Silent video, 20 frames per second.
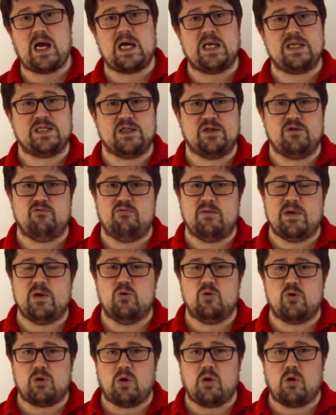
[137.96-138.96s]
as the real
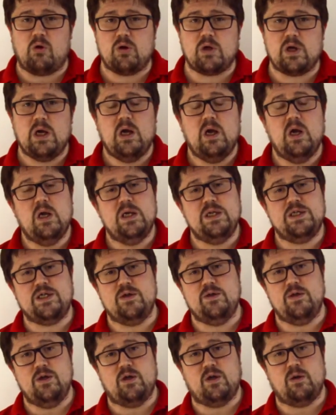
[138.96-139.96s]
Glock, so
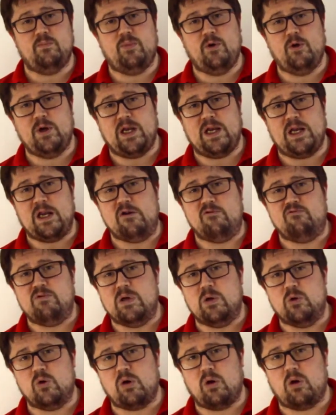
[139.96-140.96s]
you can put it in a
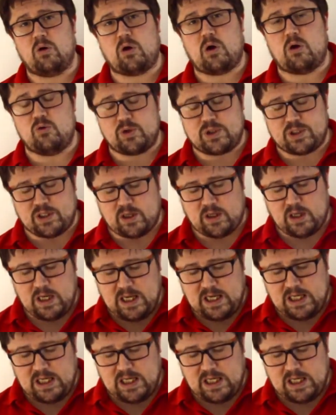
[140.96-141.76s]
real Glock holster.